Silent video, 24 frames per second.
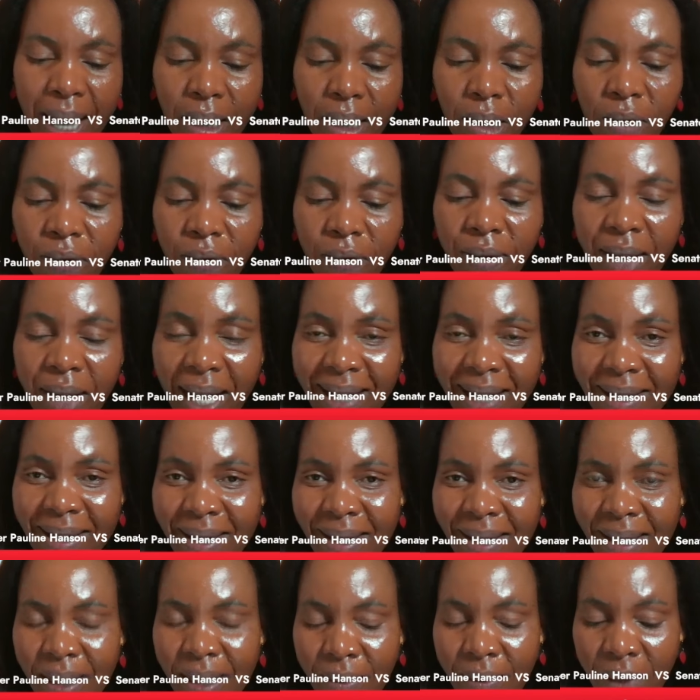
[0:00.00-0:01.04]
Act of
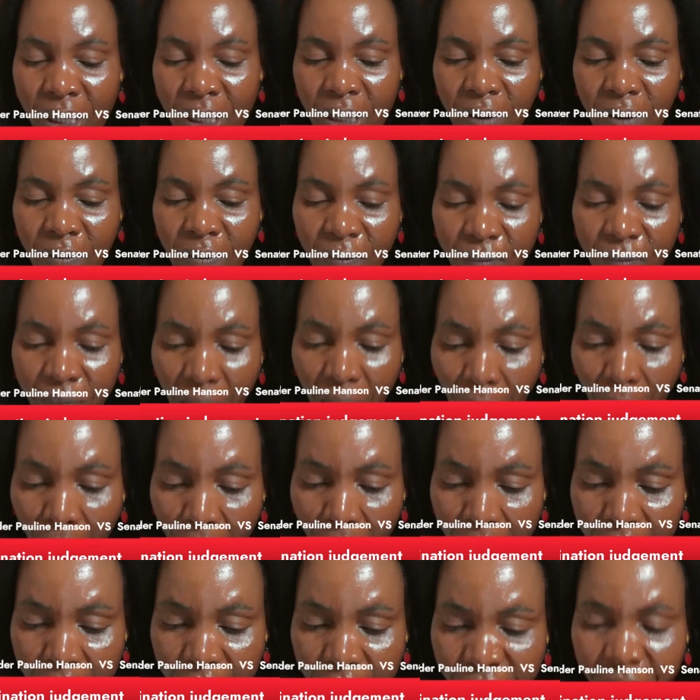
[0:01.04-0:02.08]

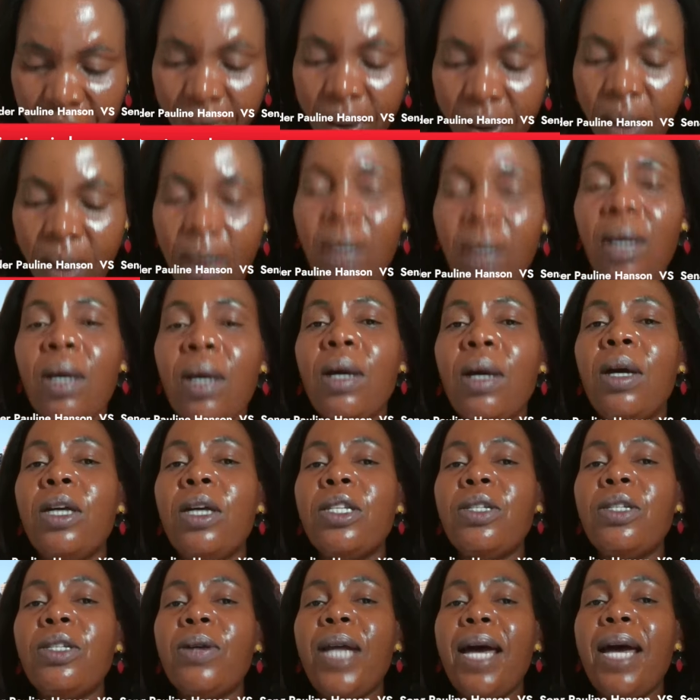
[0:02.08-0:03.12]
1975.
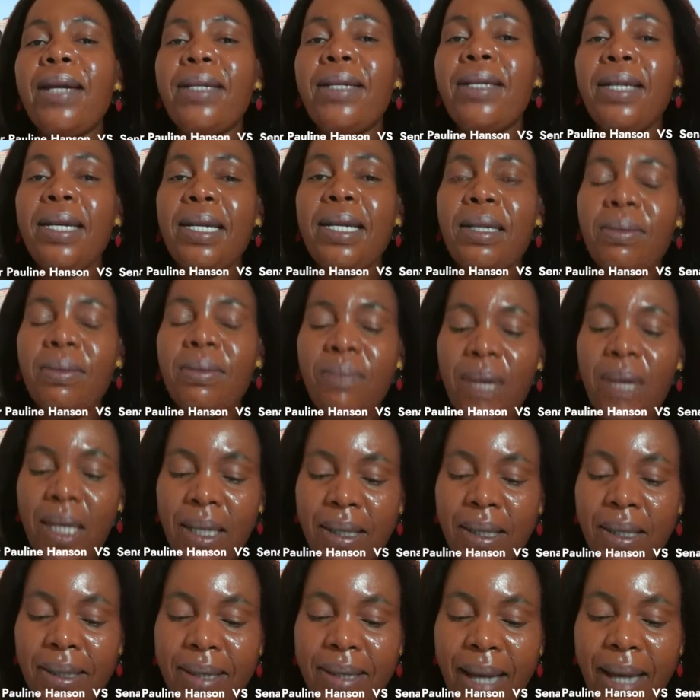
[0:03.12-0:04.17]
So that it
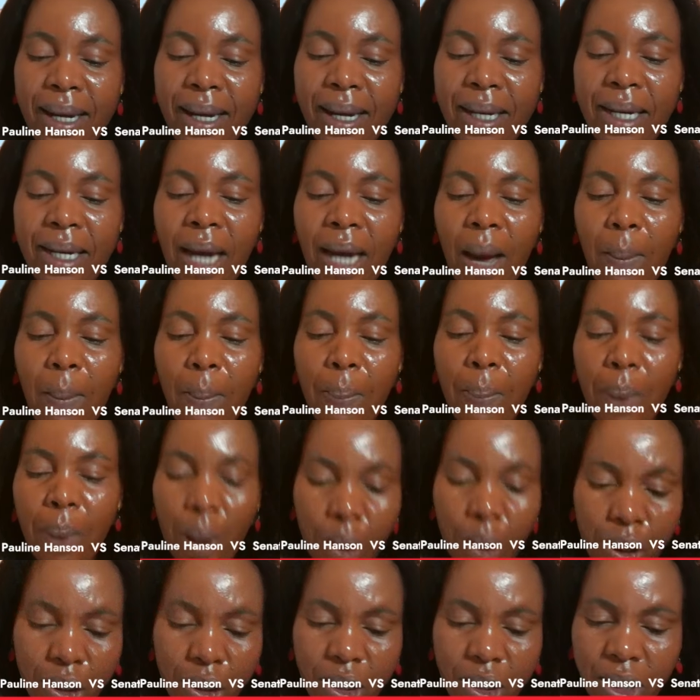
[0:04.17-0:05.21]
means that it
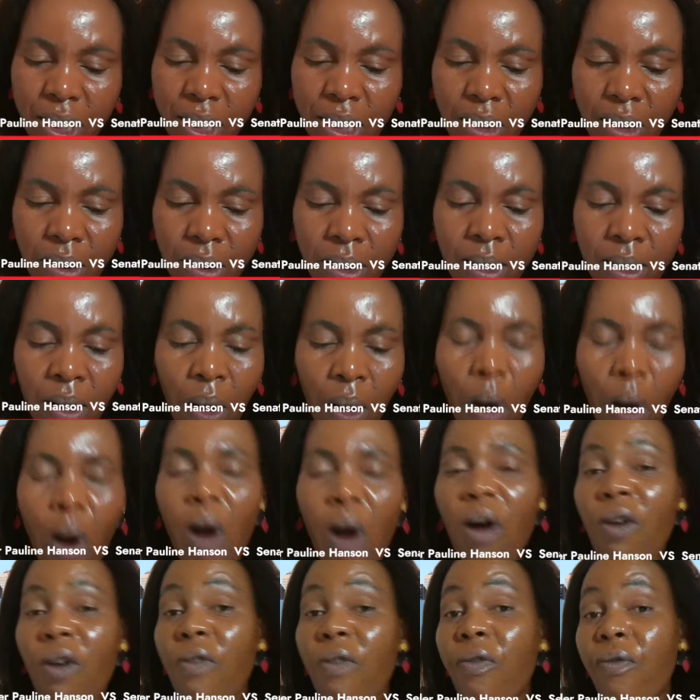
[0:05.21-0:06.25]
abolishes
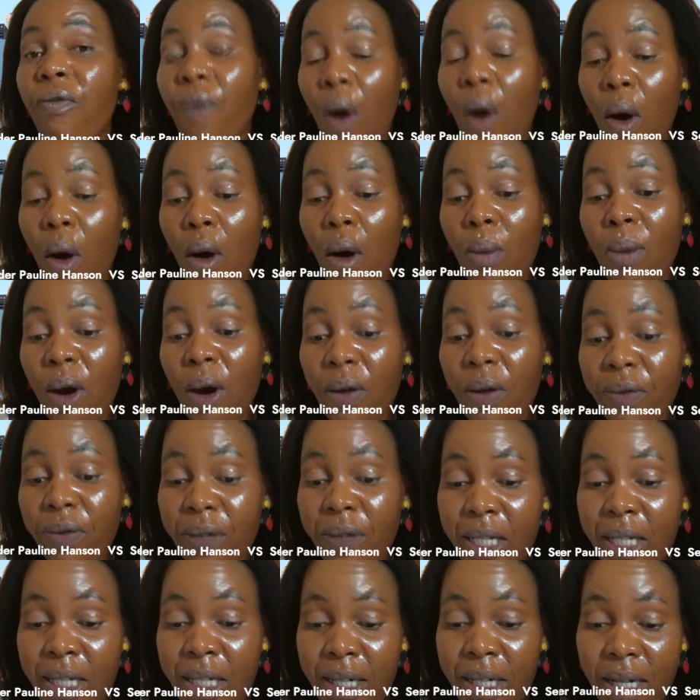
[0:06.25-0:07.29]
all form of
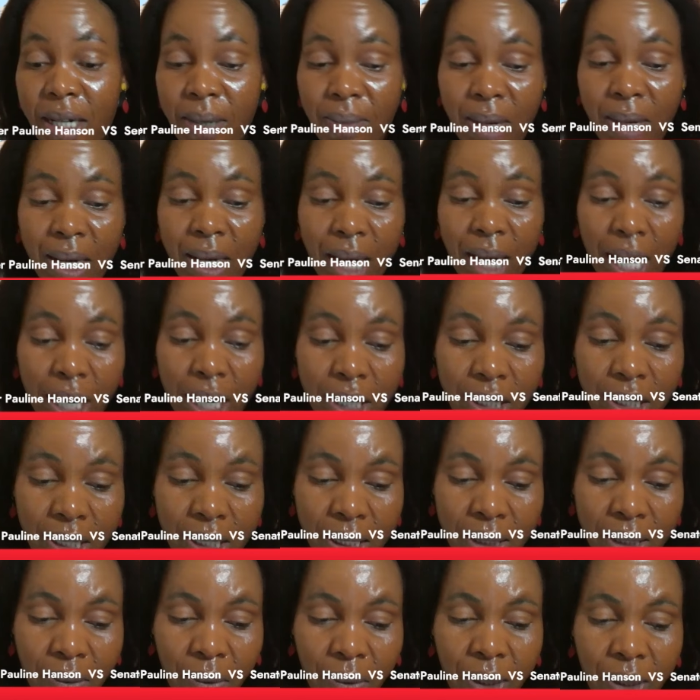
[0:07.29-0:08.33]

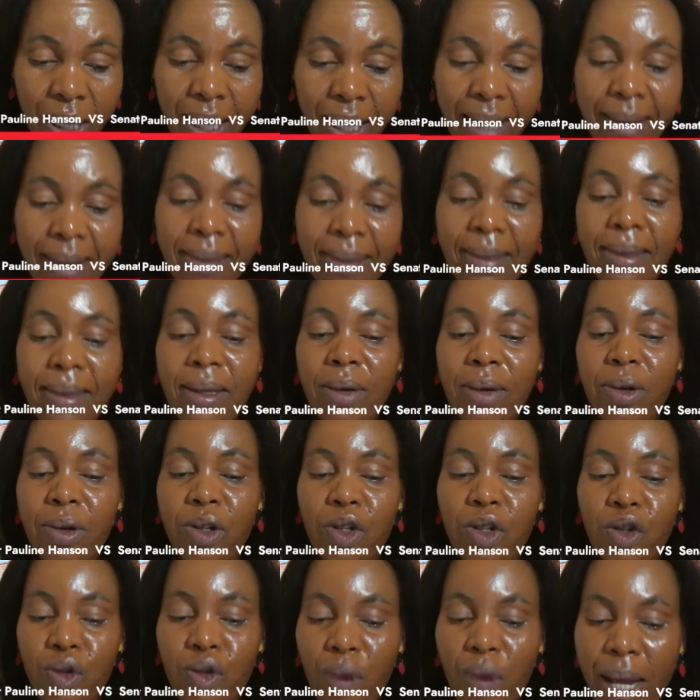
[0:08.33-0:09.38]
discrimination within the
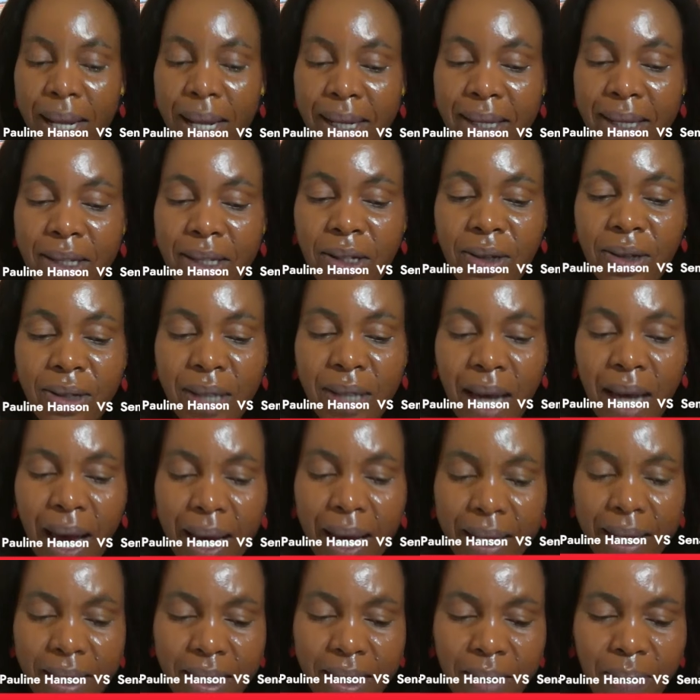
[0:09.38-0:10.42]
Australian
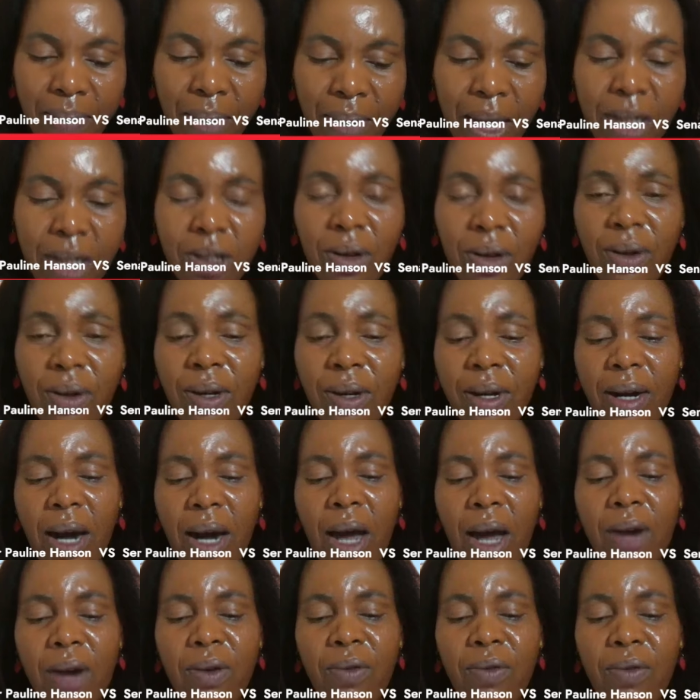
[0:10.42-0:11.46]
society based on the
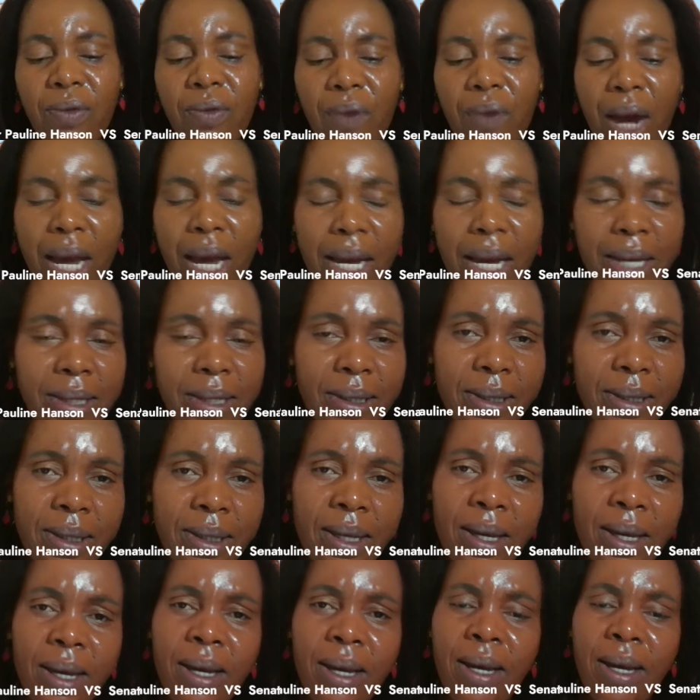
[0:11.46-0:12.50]
ground of
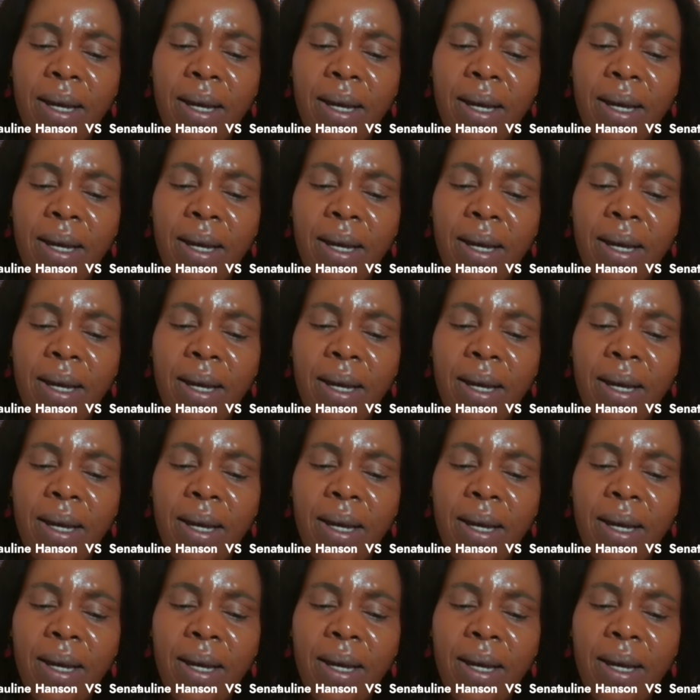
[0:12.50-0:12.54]
race,